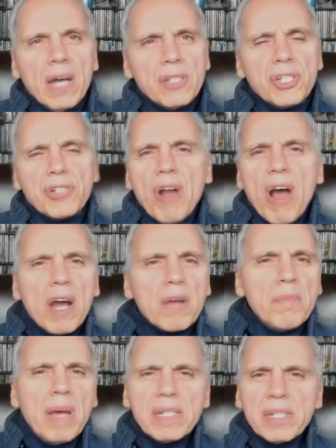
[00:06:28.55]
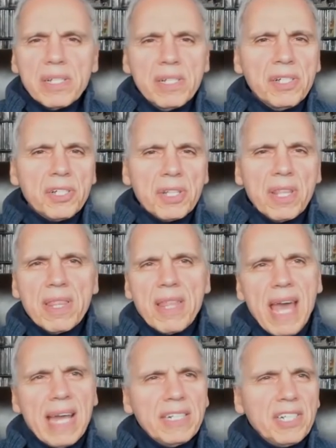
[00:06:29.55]
a strong message
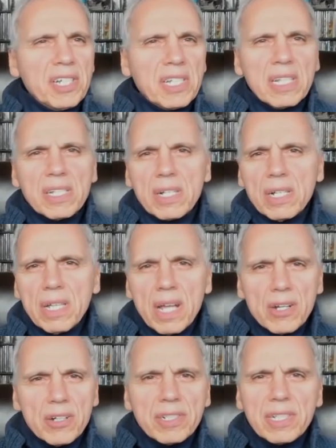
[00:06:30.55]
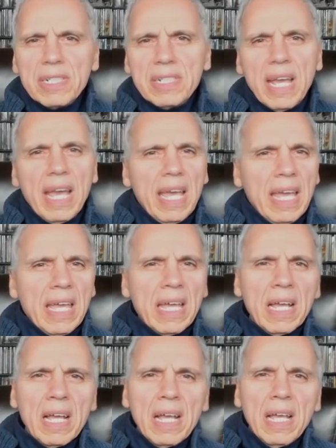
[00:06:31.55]
that just gets cluttered today.
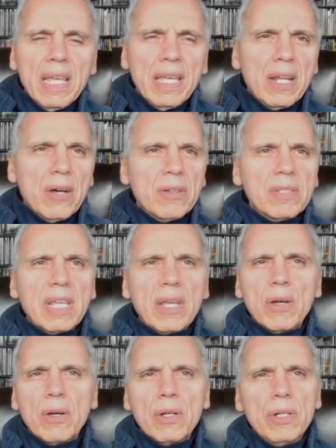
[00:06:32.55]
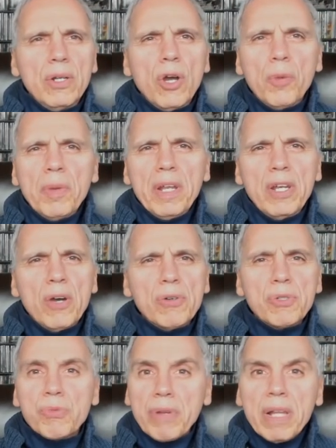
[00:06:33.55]
You know, it's like uh, nobody
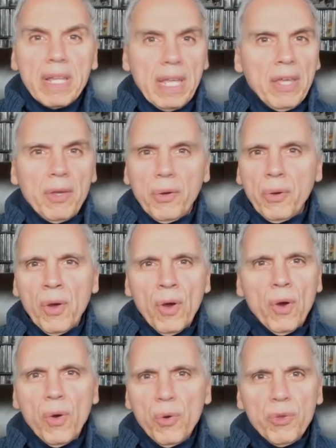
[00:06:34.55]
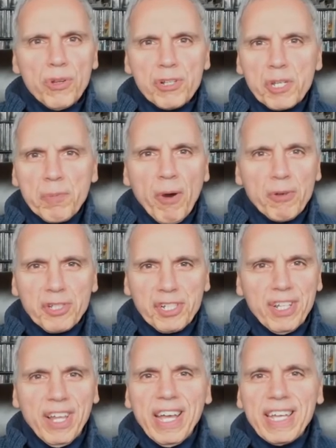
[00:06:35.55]
knows really who they're
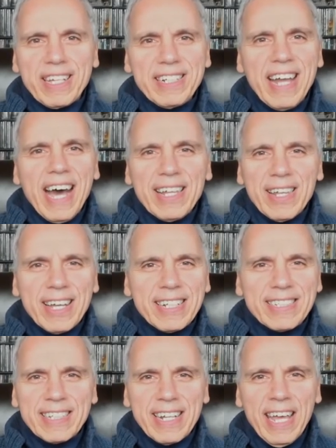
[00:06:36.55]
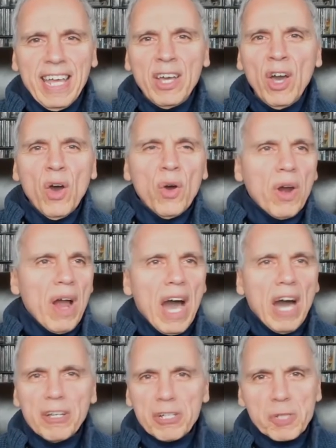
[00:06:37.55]
supposed to like and not like today or
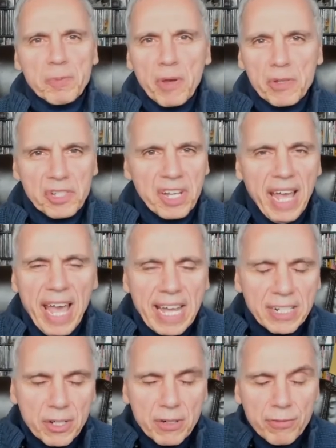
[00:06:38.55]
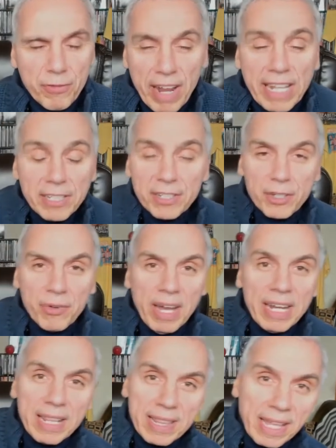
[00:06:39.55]
how you're supposed to act. You're afraid to do
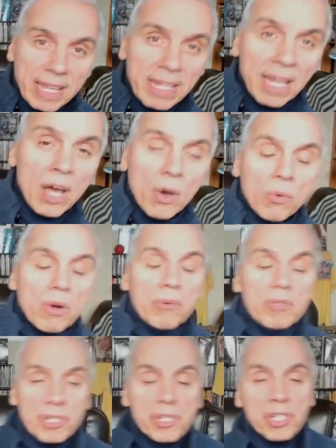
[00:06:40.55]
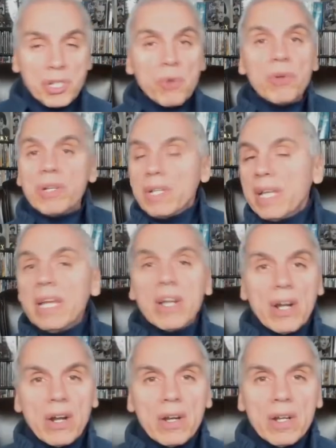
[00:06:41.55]
anything where it was just so
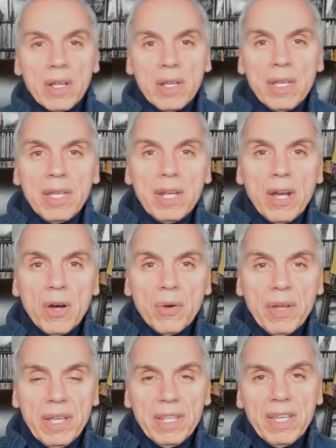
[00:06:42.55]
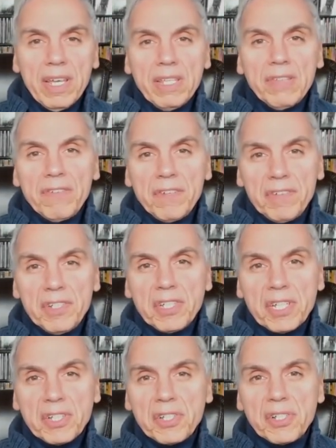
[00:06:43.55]
clear, you know, in, in the
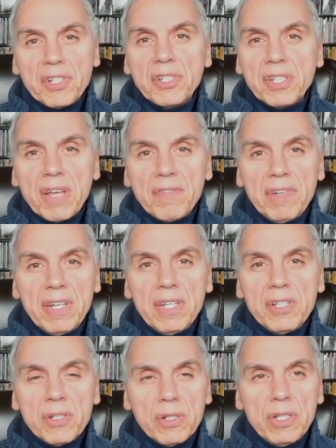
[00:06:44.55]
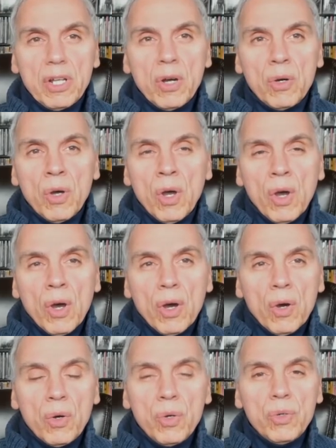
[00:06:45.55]
50s, 60s, and 70s, you know,
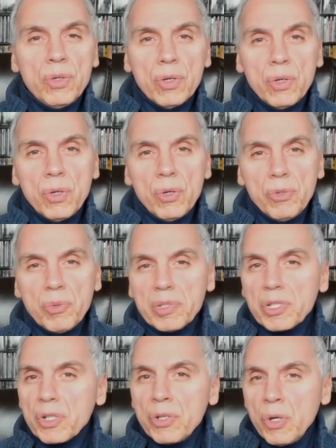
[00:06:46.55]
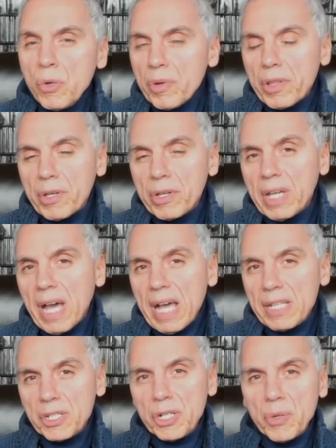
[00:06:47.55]
who who was who were the good
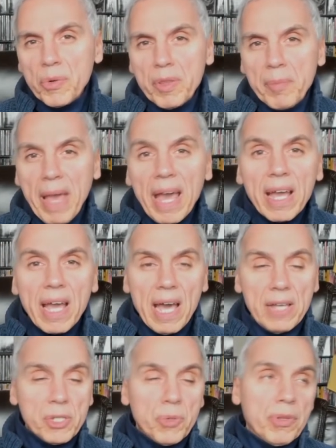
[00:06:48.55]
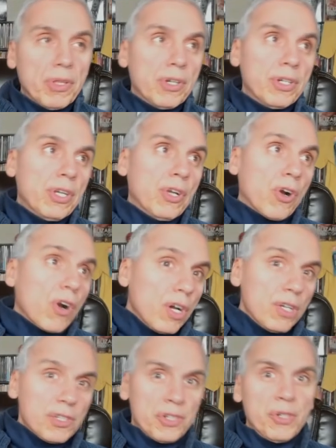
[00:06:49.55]
guys and who were the bad guys, who were the good
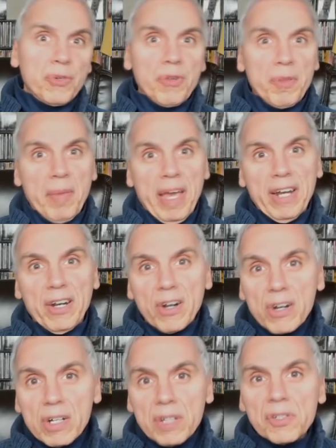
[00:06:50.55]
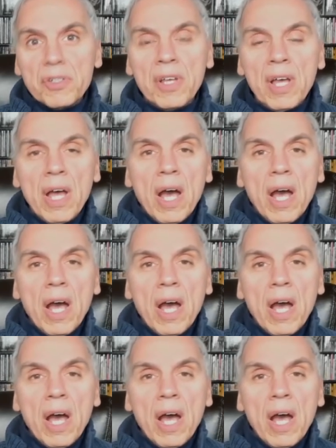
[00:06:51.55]
girls and who were the bad girls.